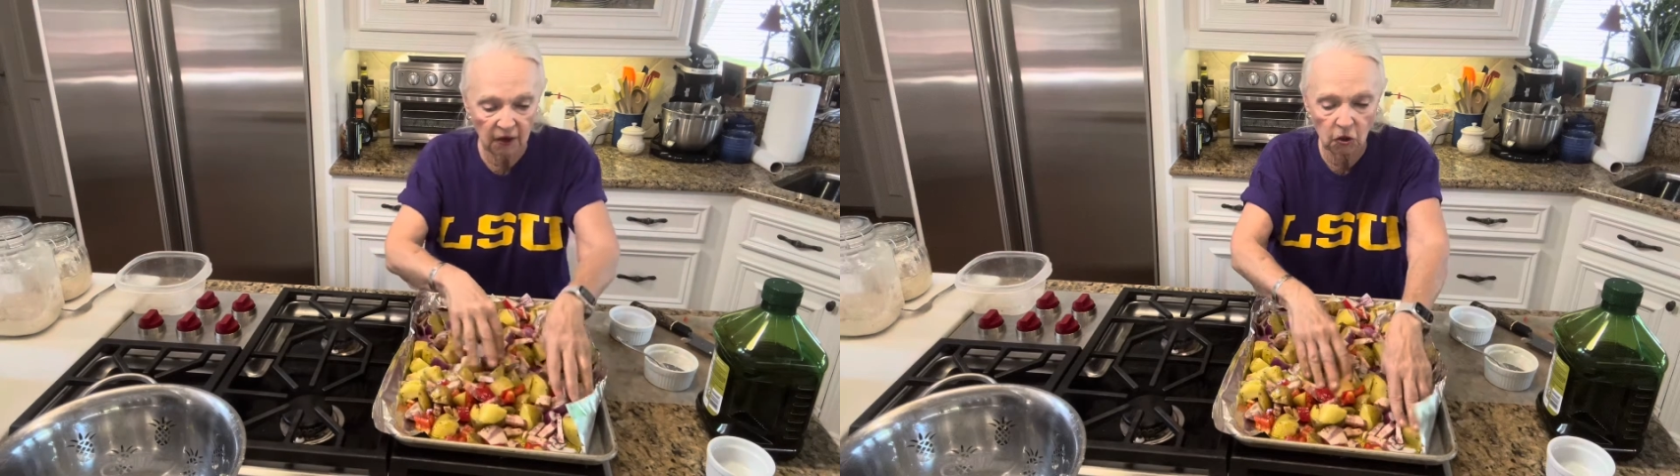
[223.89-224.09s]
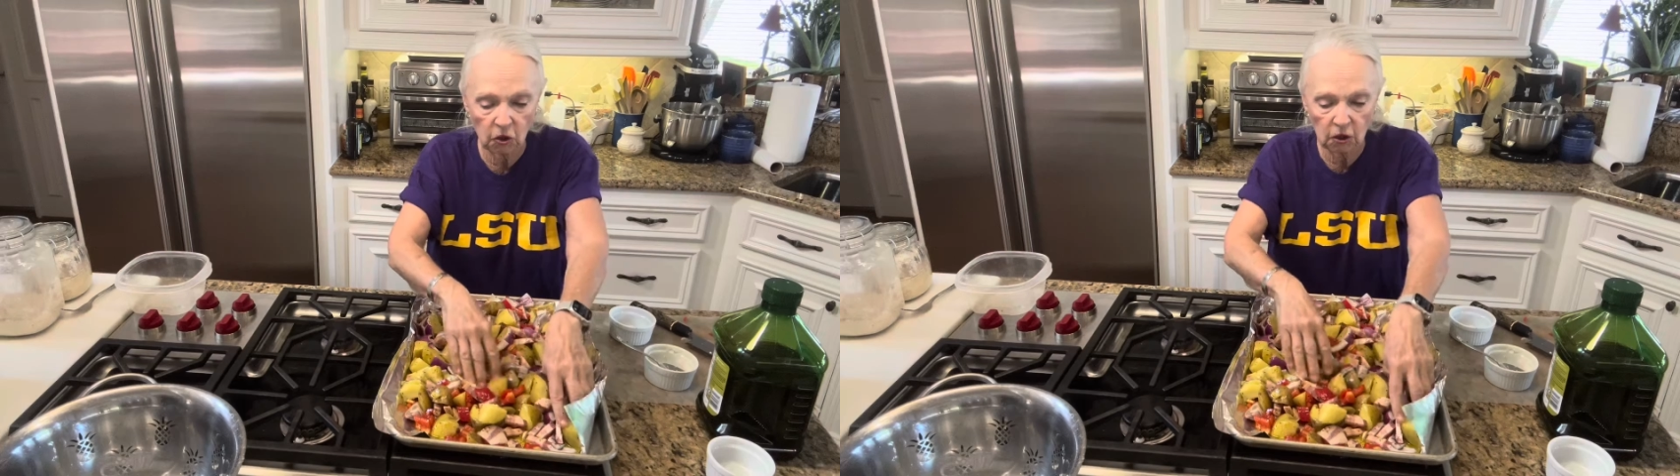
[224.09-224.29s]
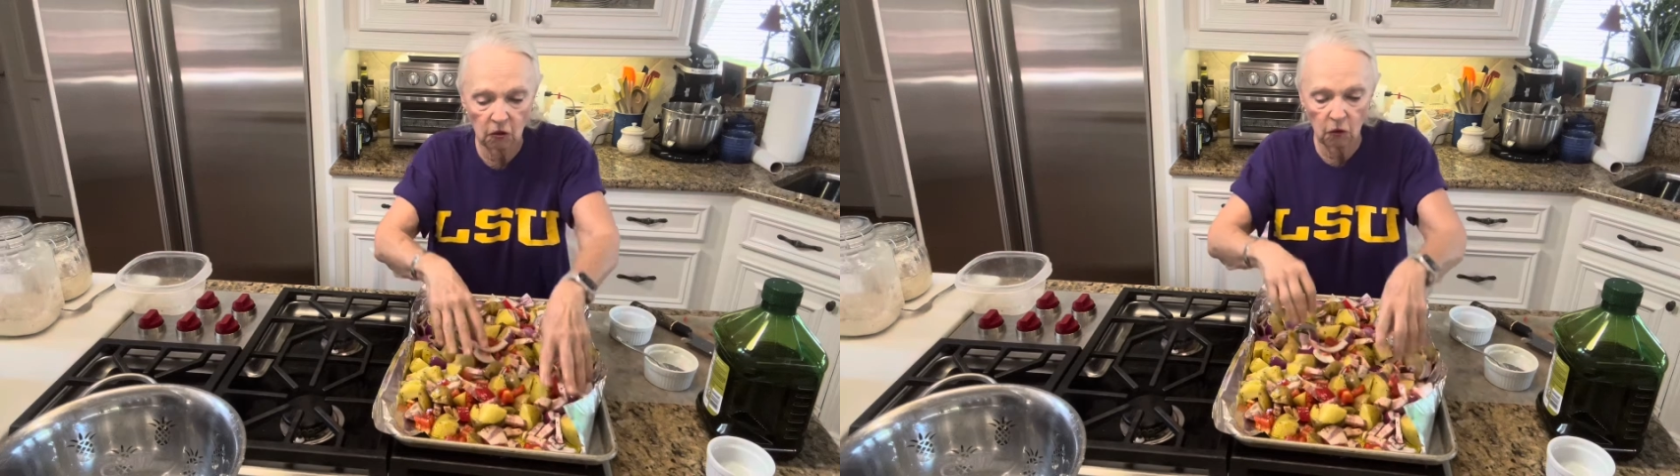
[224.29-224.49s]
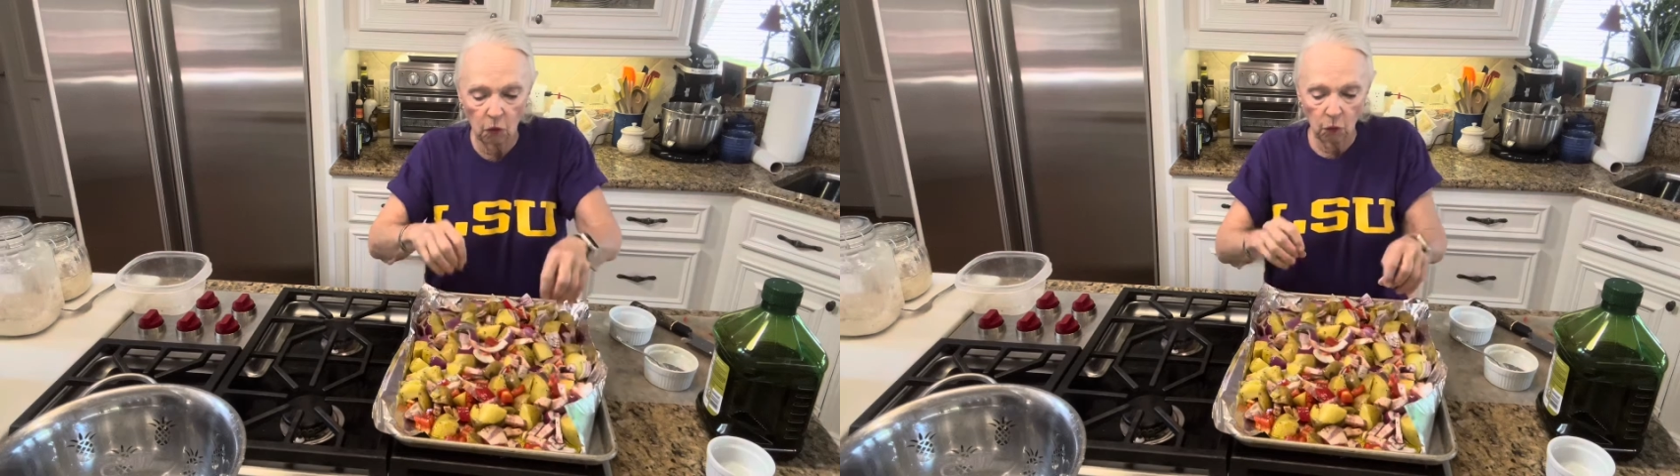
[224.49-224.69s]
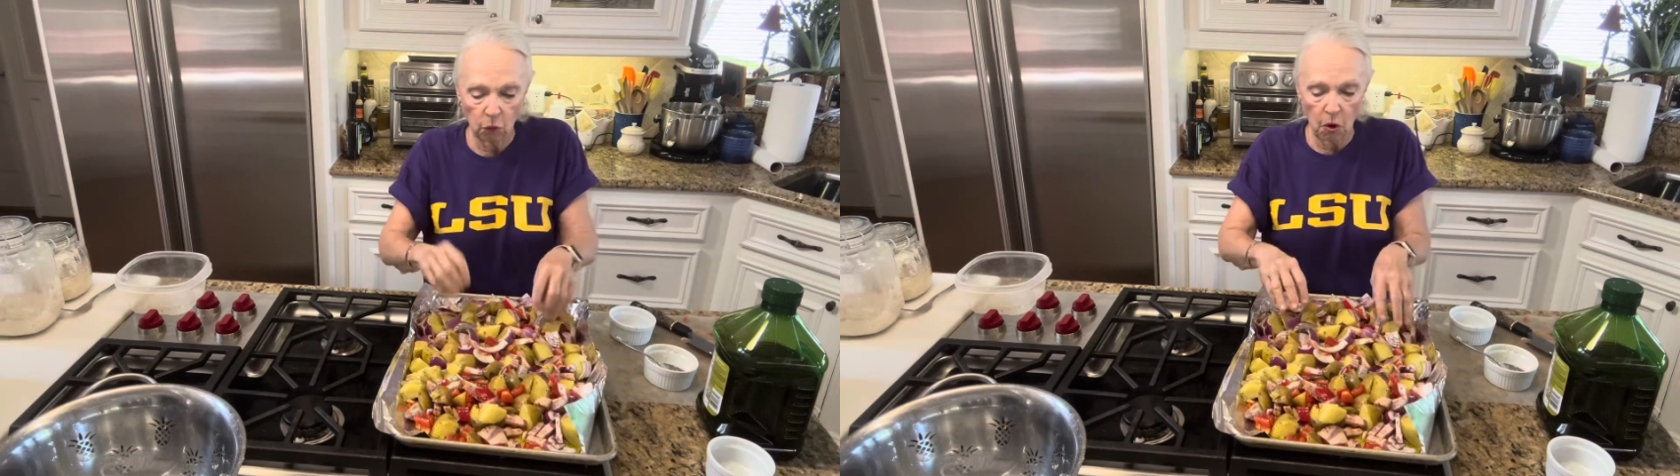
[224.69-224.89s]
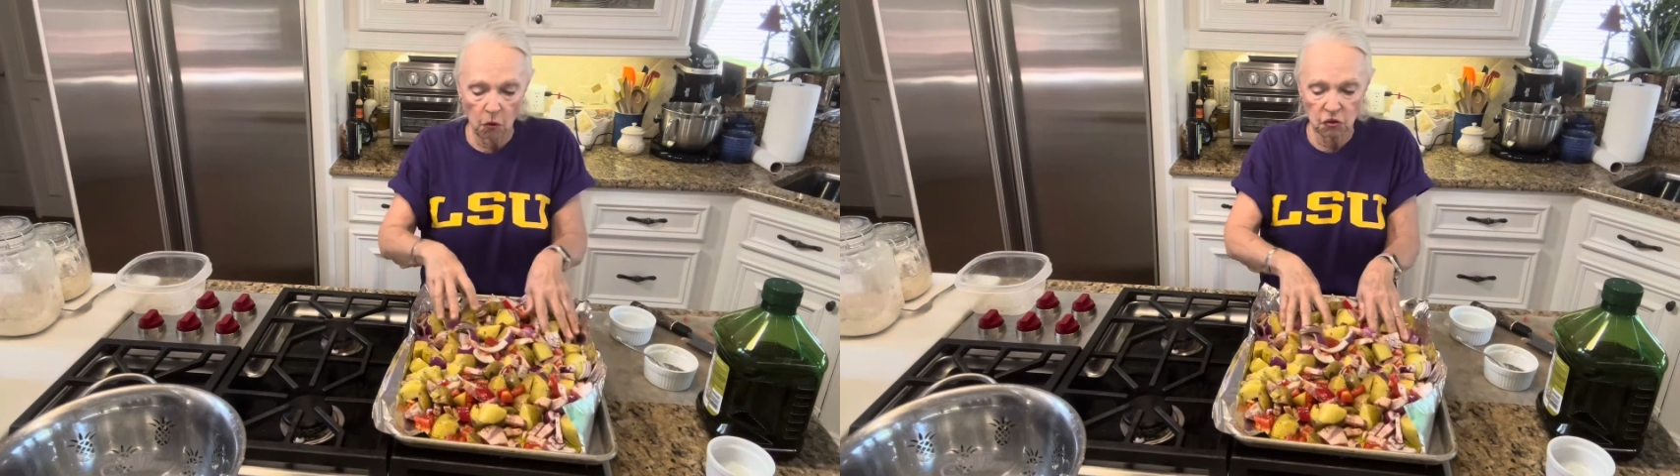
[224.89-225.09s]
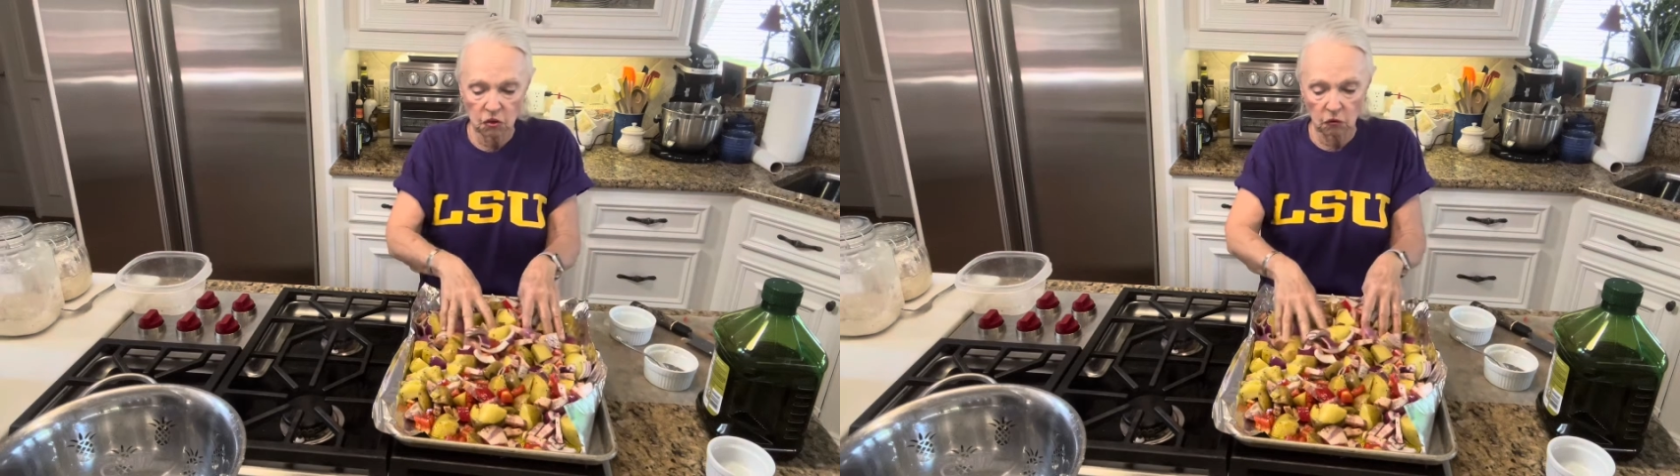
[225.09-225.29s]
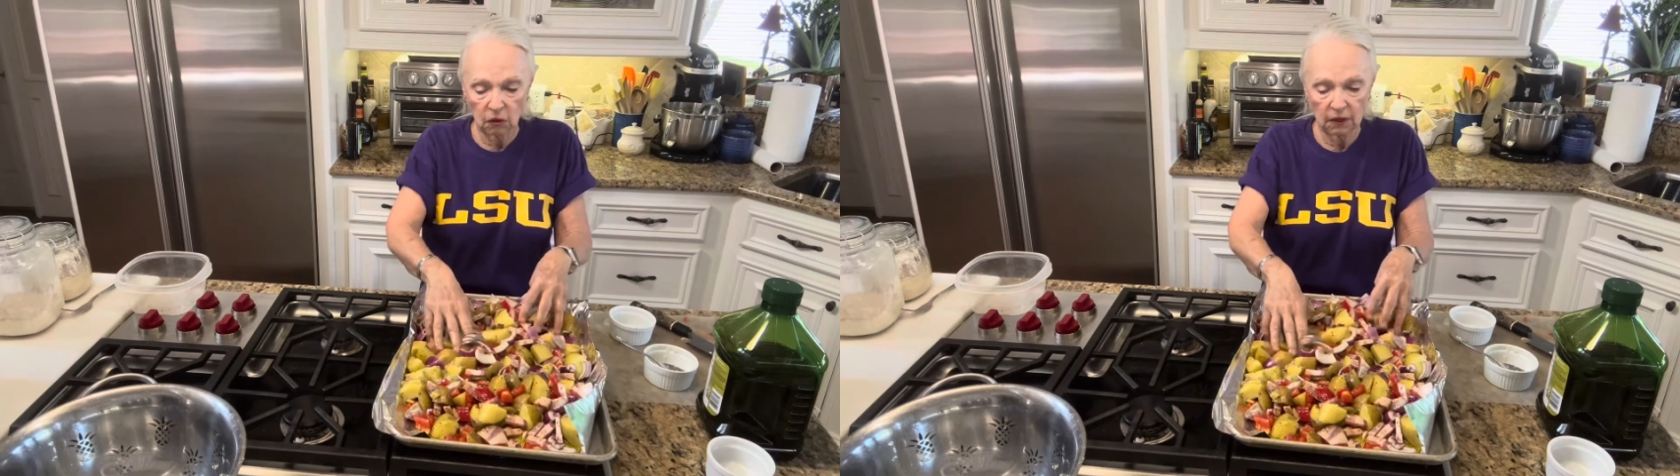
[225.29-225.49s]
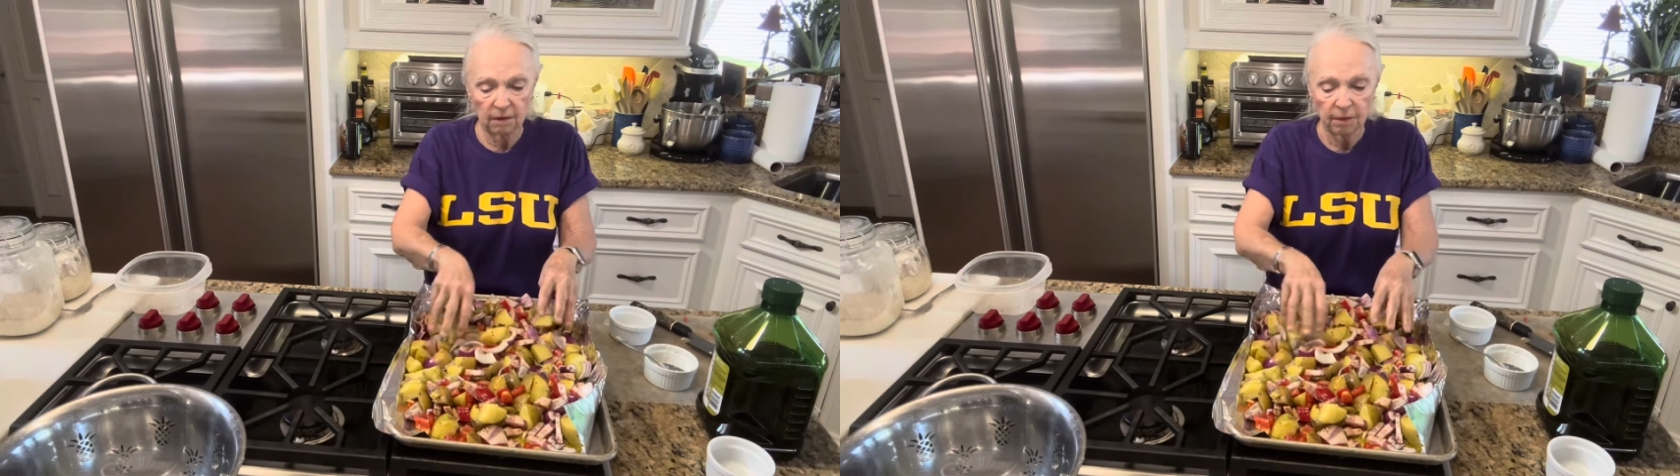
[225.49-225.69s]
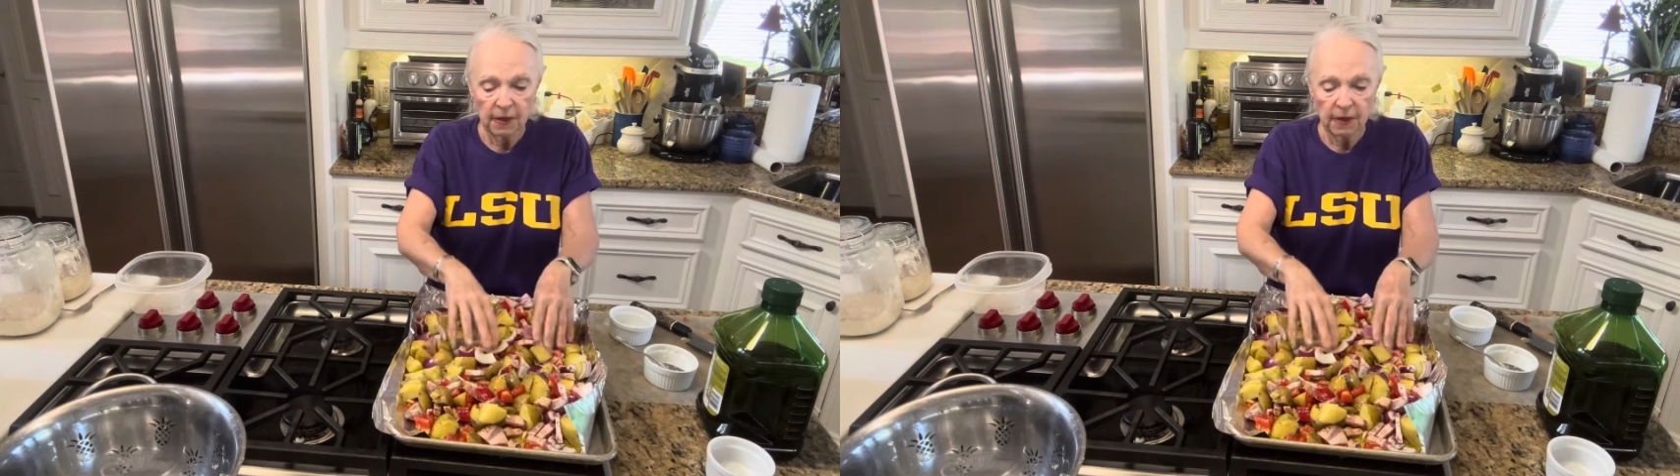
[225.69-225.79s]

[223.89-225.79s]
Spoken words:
good roast on it.